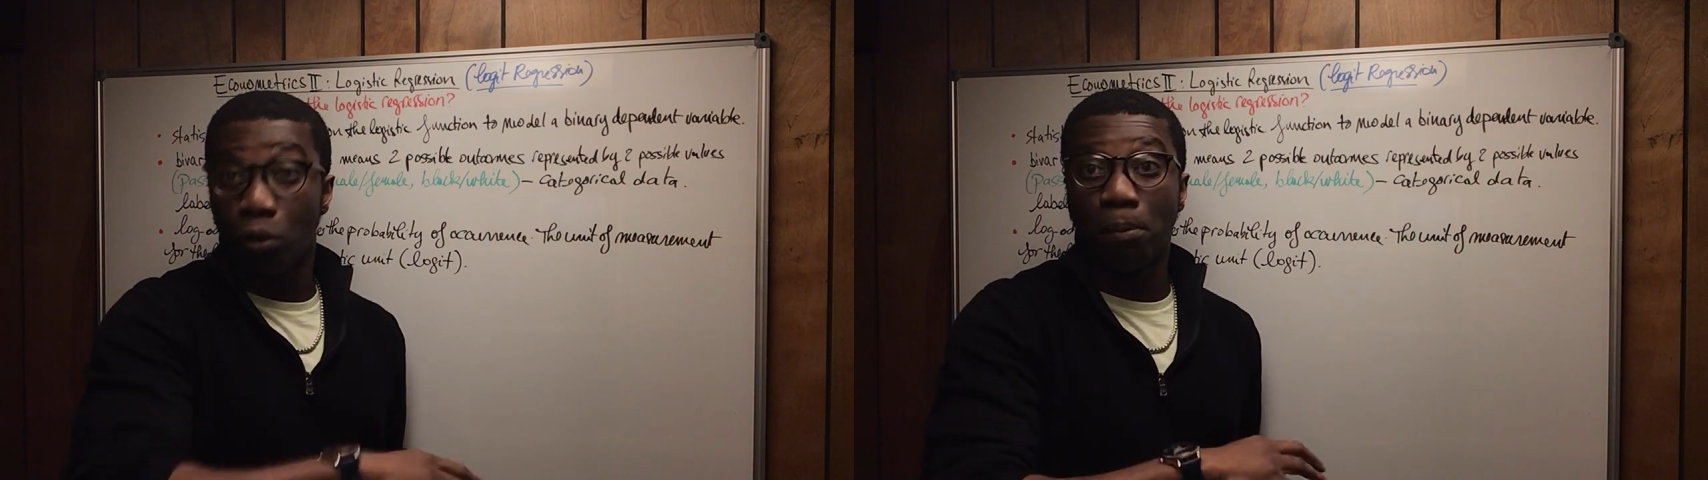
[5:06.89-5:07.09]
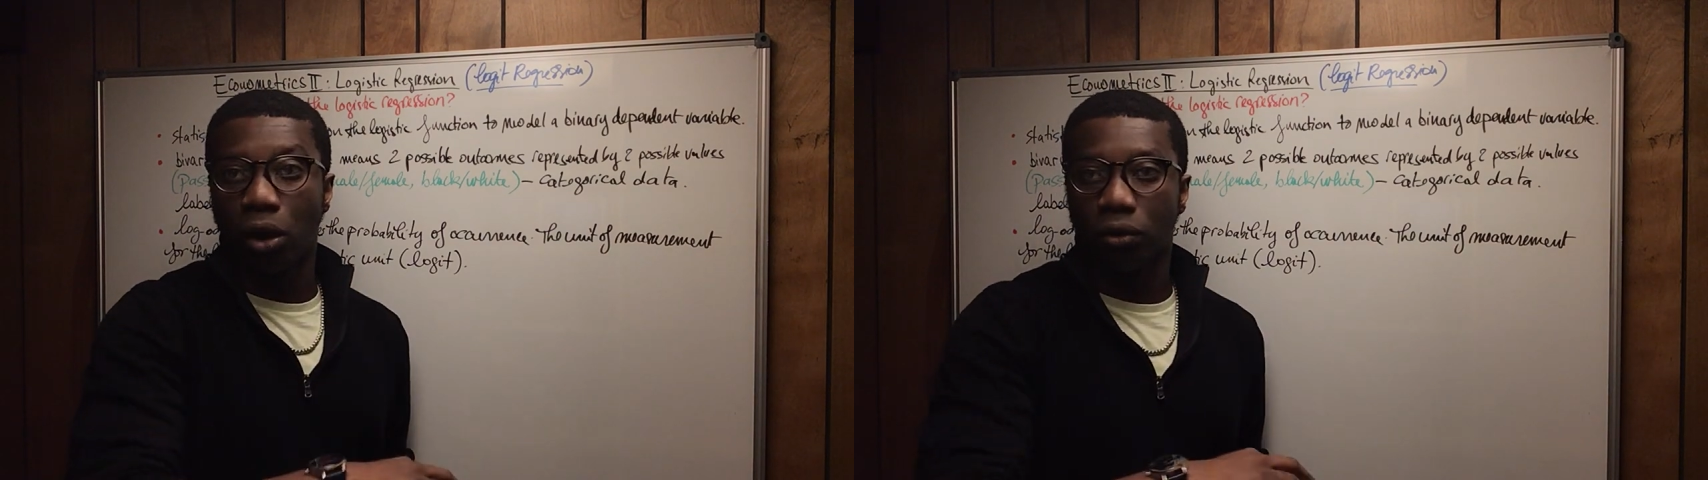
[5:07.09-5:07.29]

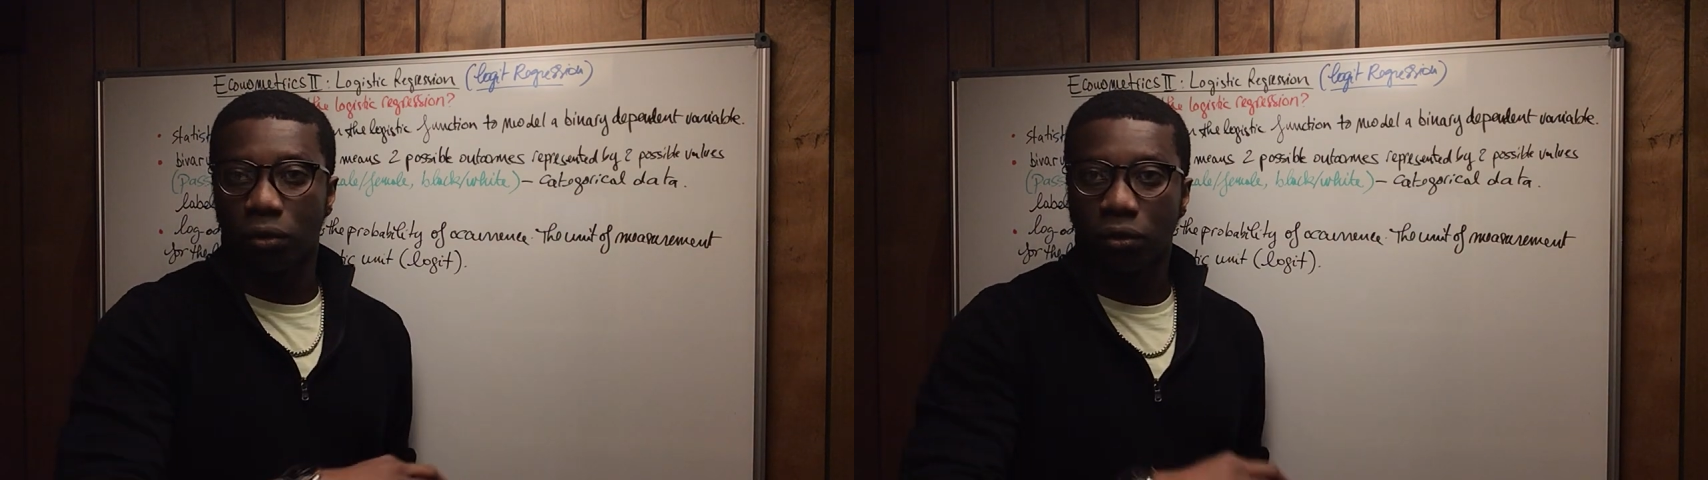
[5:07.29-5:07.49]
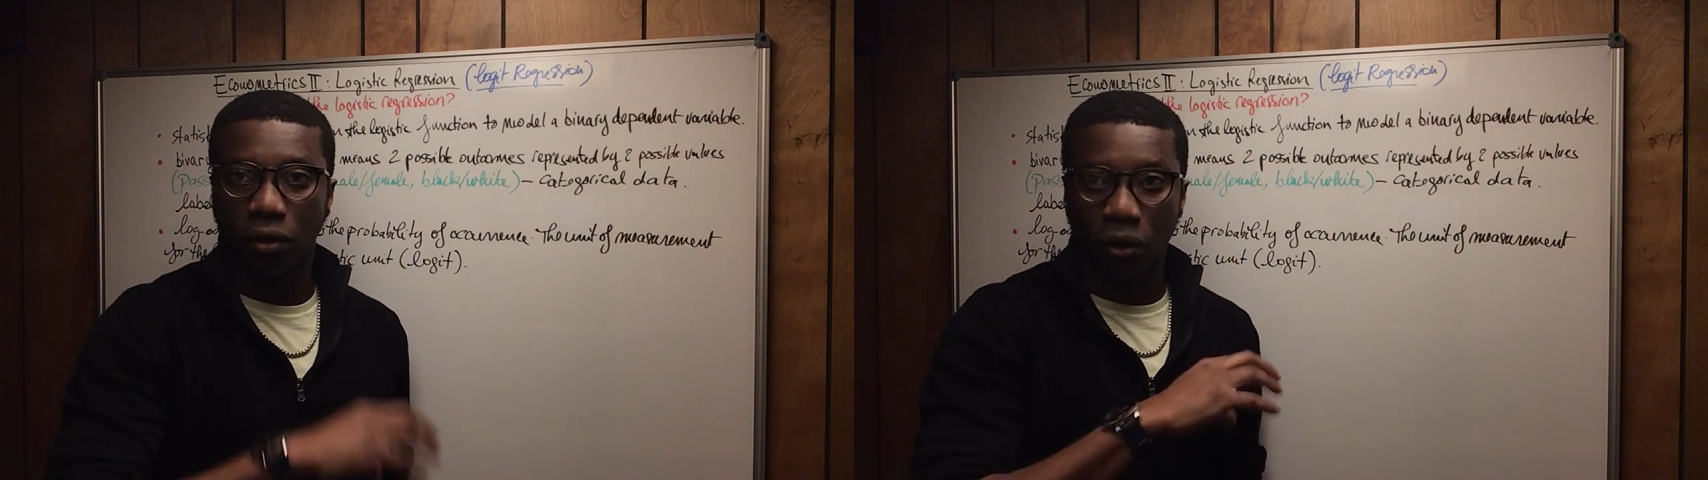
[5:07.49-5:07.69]

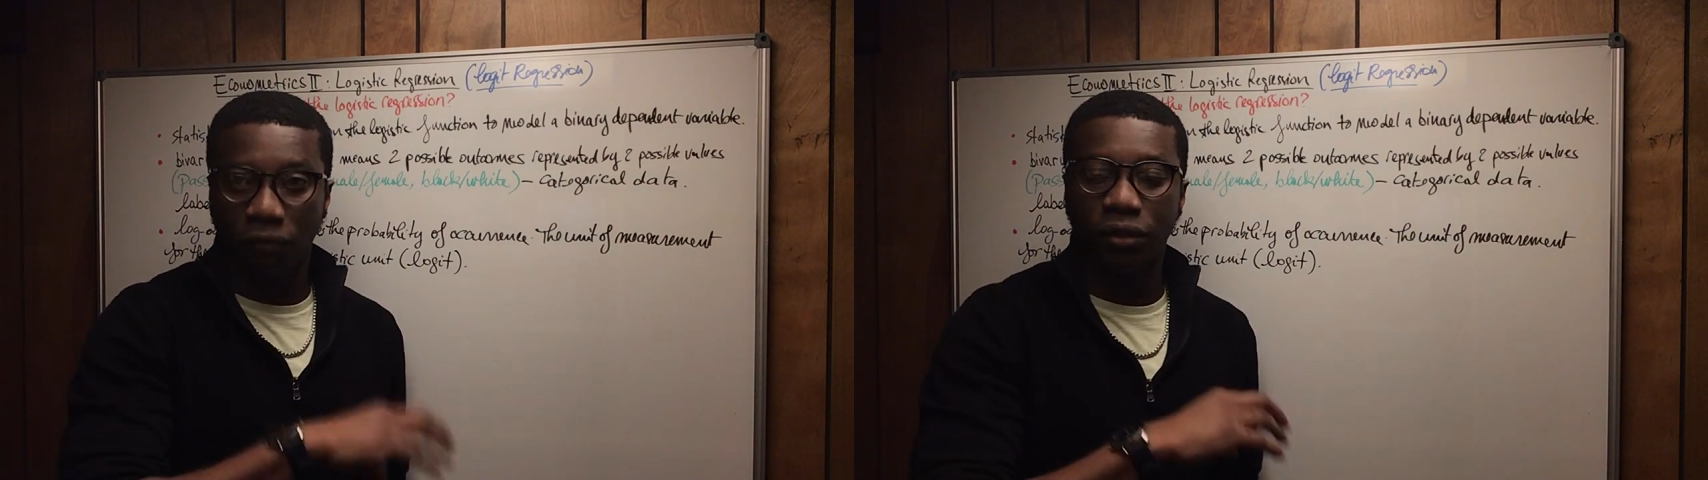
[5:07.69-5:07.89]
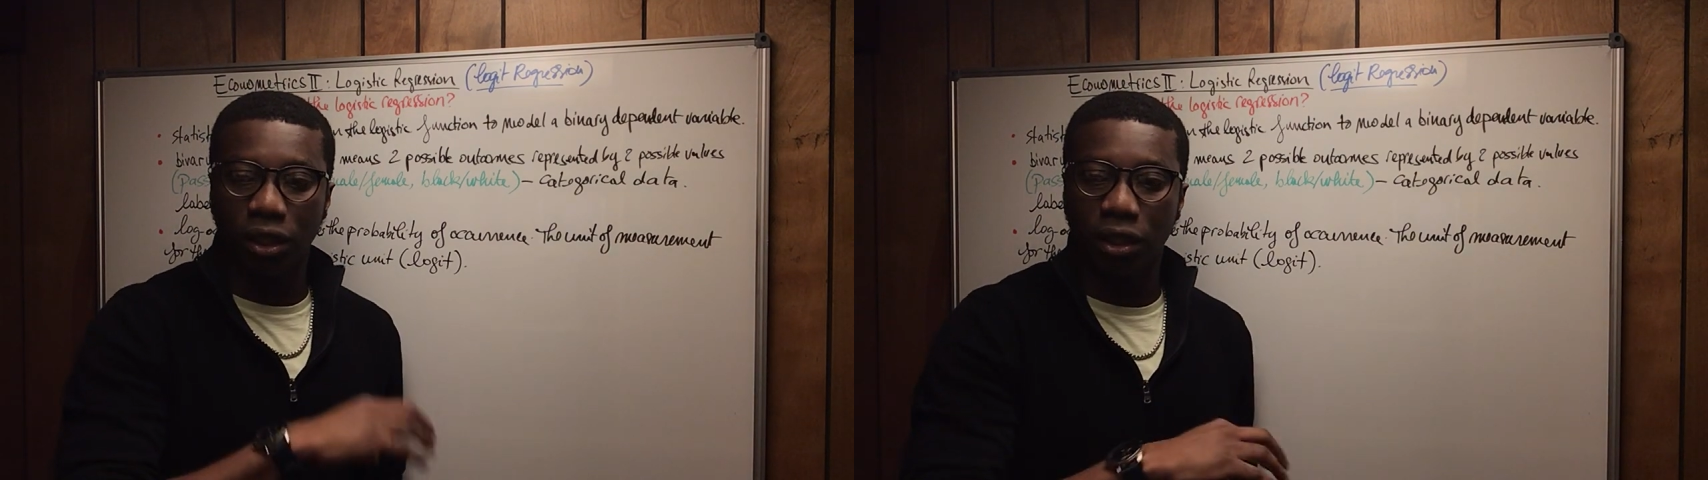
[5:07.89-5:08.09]
model
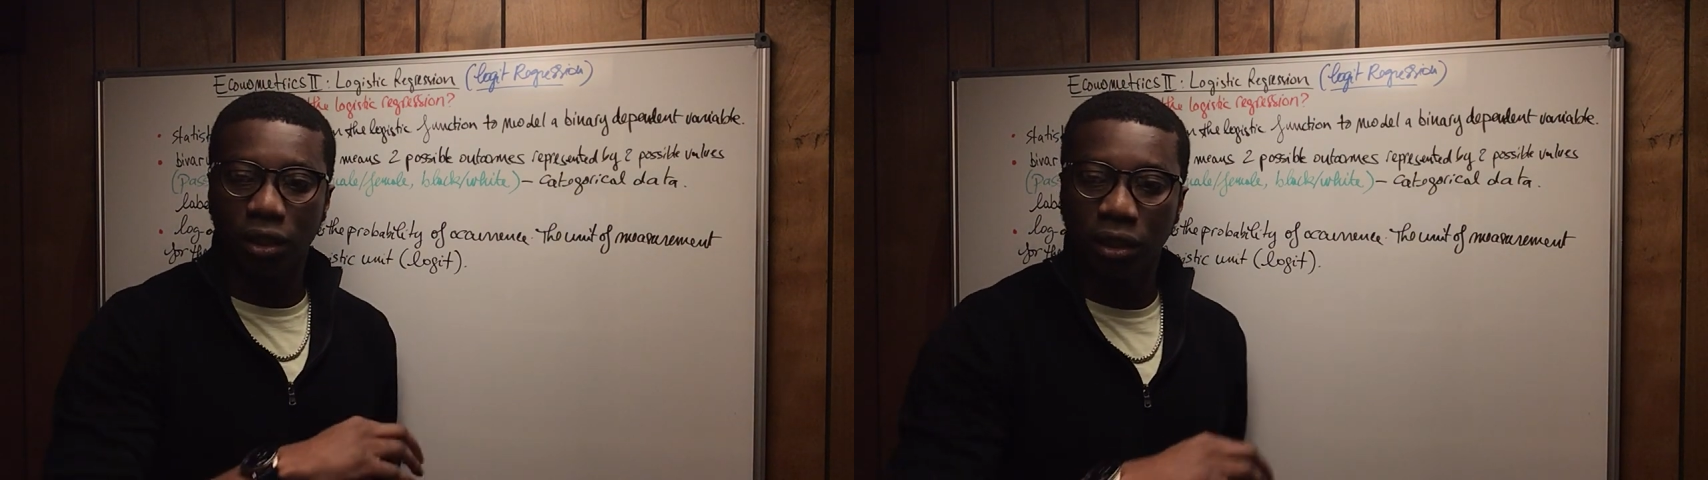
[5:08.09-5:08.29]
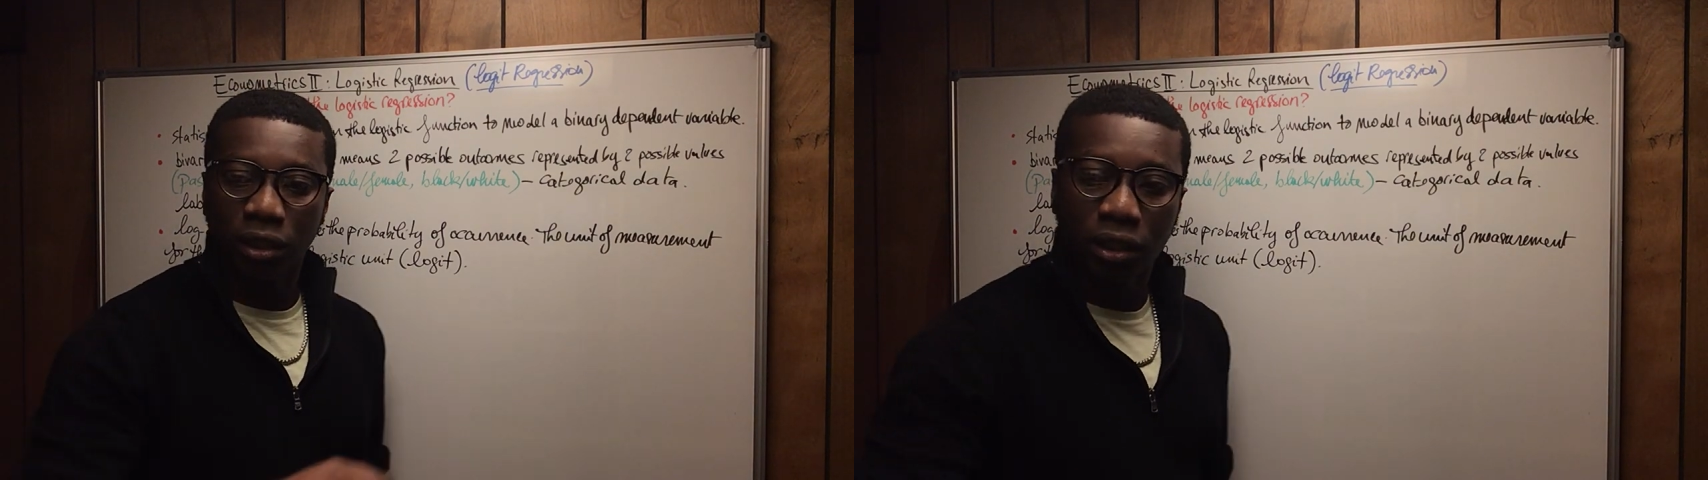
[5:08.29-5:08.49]
of the